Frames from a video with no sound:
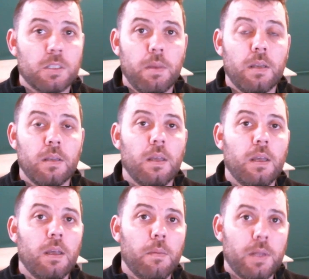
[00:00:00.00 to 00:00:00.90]
a minute.
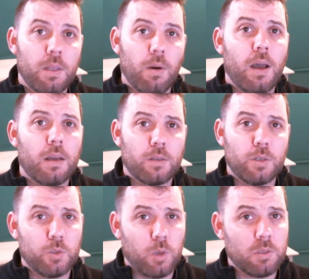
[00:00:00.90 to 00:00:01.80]
But there are
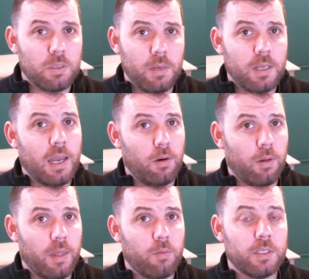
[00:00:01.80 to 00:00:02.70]
controls that mitigate a lot
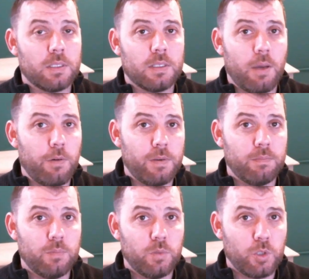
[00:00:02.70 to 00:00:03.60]
of that risk. Now, if you're
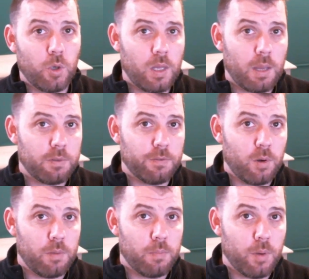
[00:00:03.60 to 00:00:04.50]
turning up to
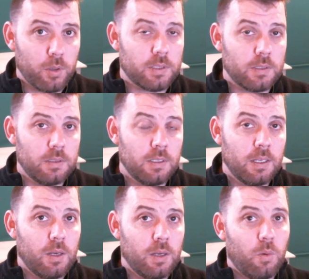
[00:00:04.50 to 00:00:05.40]
vote in person,
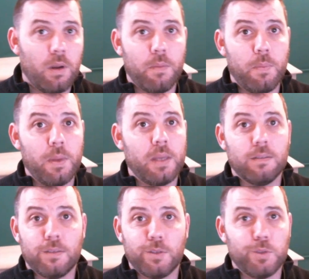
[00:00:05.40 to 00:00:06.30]
one of the big
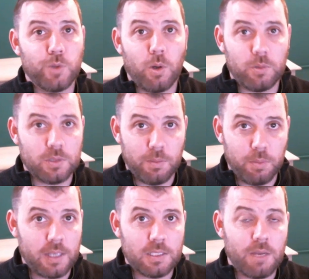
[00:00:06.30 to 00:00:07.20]
controls in
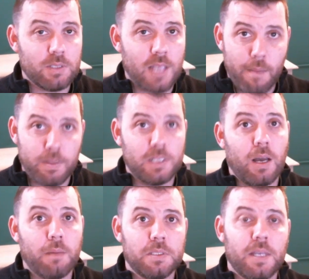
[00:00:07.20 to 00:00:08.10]
place there is how many
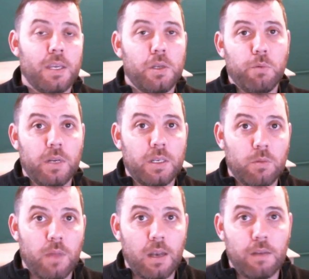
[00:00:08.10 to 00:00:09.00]
times a day can you really do
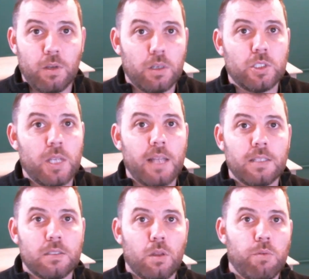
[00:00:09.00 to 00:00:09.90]
that. If you get a
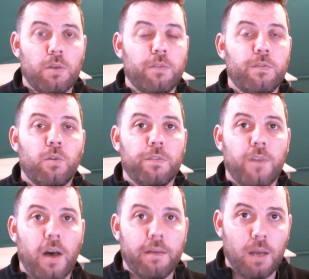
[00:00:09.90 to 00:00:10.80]
chance 3 or 4 or
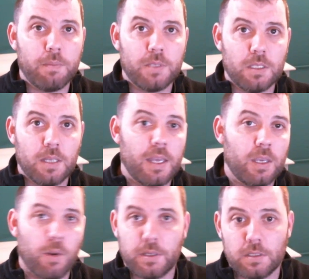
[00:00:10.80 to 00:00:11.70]
5 times in a day,
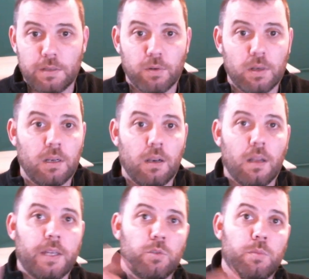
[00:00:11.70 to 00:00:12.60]
going to different little
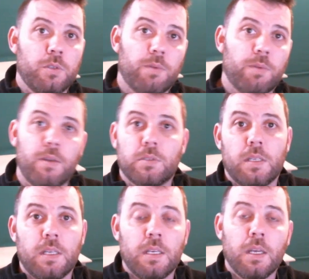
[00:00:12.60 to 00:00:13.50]
electoral booths around your
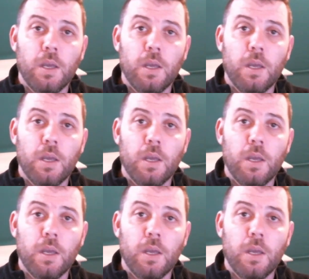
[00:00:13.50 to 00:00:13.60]
city,